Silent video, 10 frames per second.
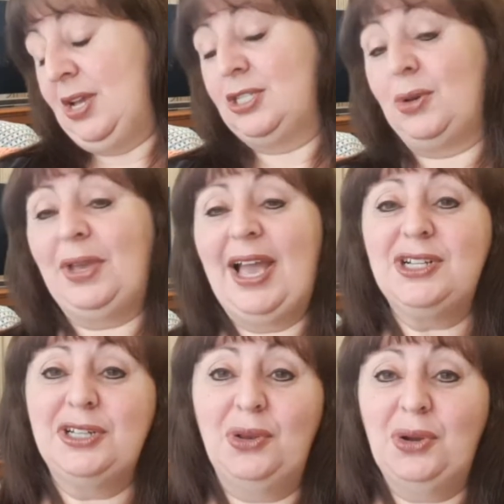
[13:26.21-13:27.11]
So
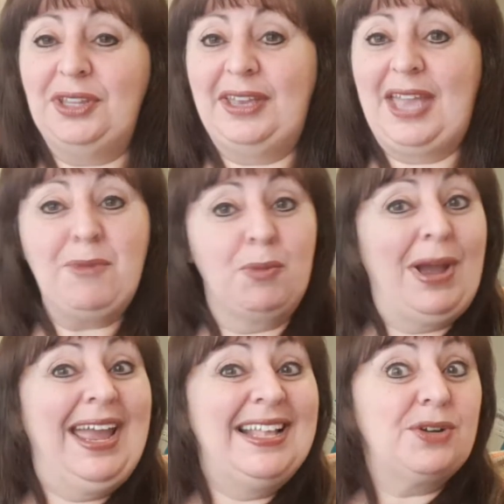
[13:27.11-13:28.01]
occasionally I look at the camera and my
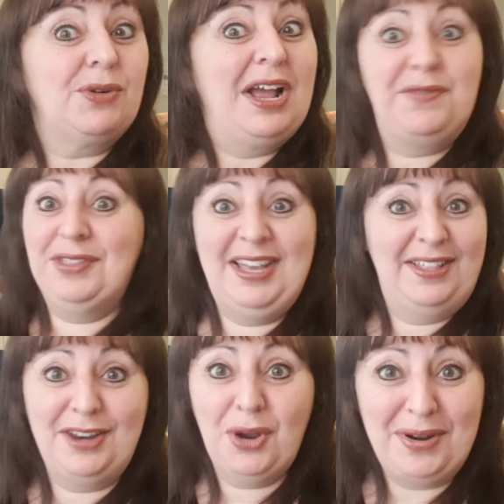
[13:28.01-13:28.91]
hands are way over there.
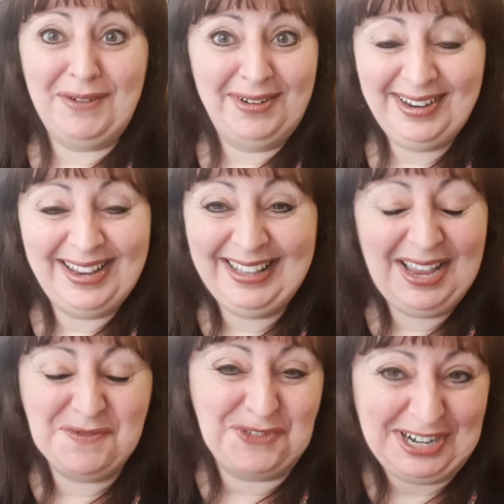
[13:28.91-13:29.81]
They're nowhere
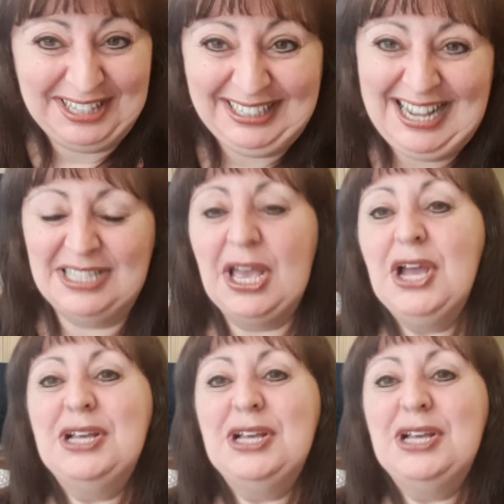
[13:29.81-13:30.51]
in front of the lens.